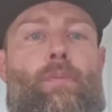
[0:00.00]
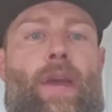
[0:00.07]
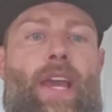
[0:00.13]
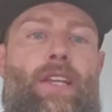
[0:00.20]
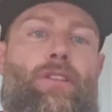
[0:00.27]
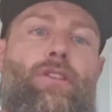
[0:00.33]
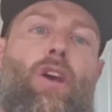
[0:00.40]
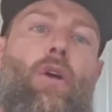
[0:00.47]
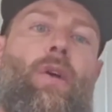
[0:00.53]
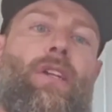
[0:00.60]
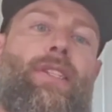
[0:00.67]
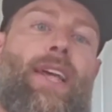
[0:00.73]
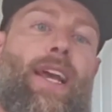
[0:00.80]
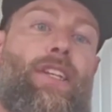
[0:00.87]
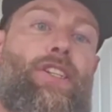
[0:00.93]
pays no
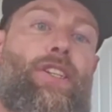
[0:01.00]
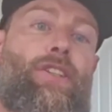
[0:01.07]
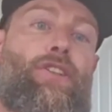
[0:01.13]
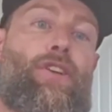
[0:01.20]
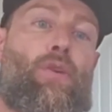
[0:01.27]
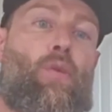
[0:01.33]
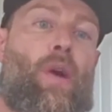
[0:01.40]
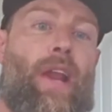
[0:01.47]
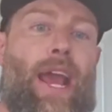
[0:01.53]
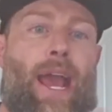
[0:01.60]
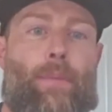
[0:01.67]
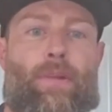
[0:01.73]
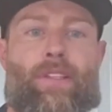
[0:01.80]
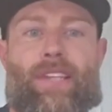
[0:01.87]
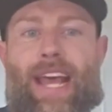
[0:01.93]
attention to what
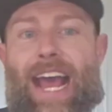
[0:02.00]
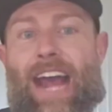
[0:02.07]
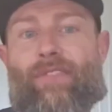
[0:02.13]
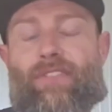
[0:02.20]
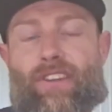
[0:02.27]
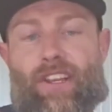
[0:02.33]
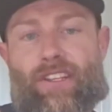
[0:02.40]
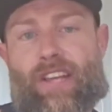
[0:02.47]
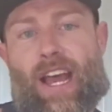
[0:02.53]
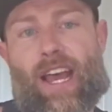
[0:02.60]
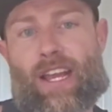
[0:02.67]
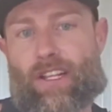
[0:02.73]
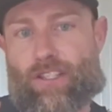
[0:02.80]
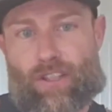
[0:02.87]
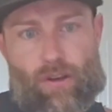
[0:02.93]
happens after the
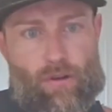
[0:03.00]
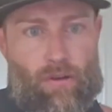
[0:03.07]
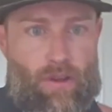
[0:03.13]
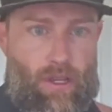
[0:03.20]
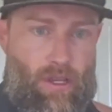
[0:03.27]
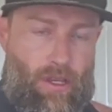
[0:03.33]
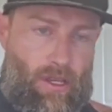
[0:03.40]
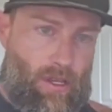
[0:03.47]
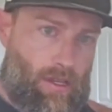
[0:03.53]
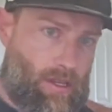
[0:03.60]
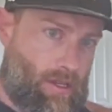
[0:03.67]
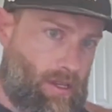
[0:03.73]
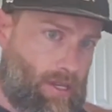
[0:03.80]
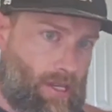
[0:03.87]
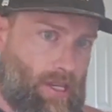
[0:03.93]
diet. So
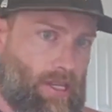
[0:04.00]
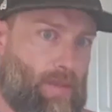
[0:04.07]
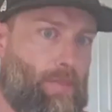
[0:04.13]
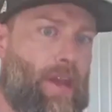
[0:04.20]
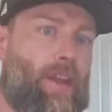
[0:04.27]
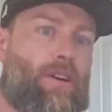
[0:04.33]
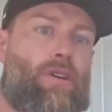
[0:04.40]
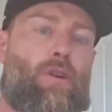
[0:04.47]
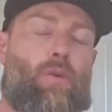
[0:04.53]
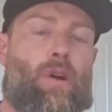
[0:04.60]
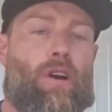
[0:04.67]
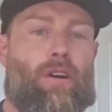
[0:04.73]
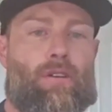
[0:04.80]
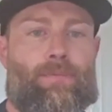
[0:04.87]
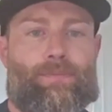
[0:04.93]
in the medical
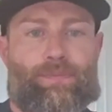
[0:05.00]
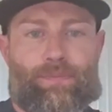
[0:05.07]
world,